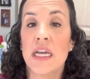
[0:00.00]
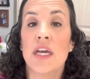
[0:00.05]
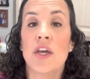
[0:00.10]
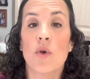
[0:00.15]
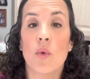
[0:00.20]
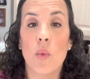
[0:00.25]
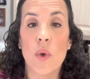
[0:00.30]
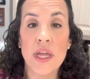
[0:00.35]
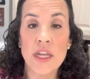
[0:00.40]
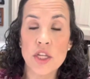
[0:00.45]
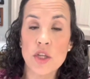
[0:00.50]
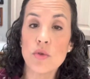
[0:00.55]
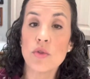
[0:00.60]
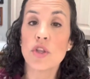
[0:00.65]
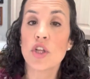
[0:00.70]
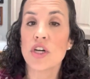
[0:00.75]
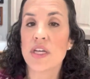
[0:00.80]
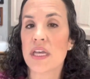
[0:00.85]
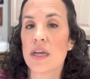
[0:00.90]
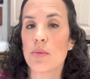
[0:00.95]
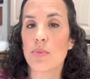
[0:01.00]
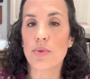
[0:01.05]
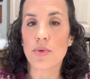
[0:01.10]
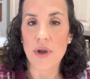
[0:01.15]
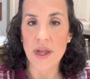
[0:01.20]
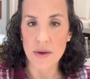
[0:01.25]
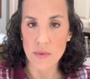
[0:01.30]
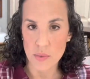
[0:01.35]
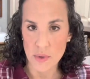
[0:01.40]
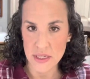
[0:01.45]
When you look at
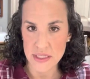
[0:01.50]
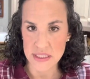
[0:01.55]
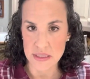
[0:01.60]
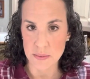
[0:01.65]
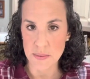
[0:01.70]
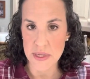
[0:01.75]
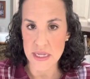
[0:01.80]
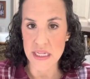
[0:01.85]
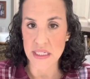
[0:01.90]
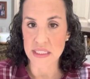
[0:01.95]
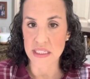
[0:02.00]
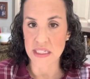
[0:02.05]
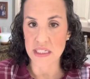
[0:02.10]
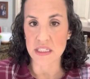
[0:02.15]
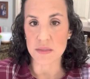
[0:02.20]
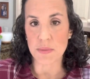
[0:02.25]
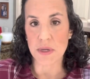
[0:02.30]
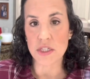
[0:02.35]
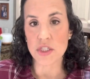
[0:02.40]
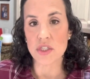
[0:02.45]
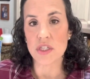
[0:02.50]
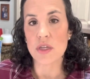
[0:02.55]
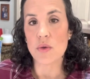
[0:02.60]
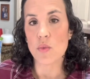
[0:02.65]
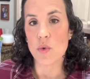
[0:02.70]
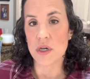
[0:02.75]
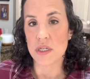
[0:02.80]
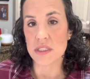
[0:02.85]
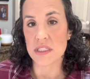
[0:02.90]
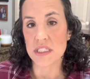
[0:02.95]
bread recipes, especially
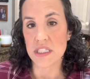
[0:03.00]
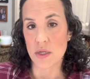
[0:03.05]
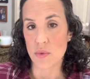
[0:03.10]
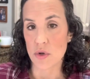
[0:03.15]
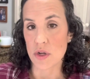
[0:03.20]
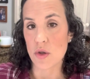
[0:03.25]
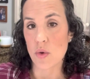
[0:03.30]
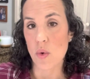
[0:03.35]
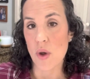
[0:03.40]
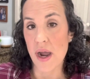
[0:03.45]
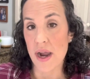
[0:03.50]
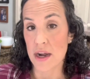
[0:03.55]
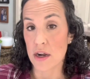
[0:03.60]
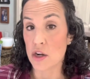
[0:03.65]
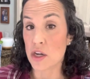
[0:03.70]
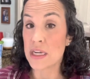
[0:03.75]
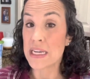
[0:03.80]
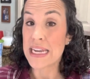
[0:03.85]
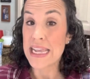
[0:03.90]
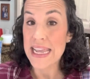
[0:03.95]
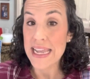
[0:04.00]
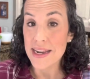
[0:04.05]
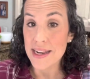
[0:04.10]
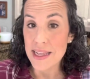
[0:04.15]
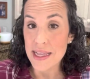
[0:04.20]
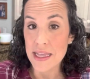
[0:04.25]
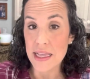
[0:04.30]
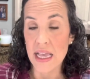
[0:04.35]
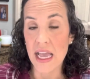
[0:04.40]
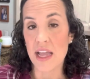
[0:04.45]
ones that require
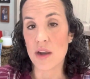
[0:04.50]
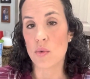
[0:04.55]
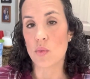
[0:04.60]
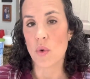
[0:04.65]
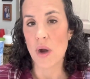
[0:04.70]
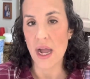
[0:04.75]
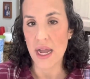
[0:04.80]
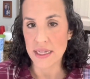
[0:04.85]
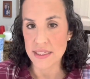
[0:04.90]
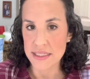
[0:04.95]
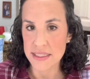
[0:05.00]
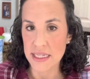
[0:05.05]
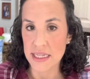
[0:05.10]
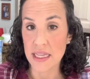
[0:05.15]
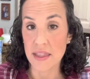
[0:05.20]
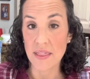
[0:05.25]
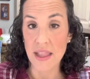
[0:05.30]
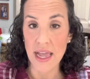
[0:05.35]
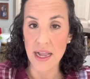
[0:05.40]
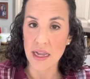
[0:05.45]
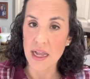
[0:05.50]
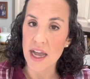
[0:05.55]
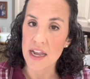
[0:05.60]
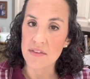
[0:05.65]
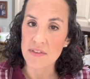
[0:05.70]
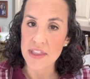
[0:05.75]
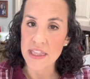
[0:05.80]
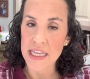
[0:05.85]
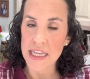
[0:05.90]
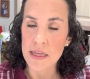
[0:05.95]
kneading and rising and that kind of a
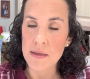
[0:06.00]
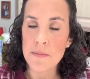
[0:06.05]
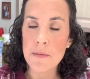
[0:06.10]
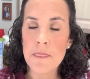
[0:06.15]
thing,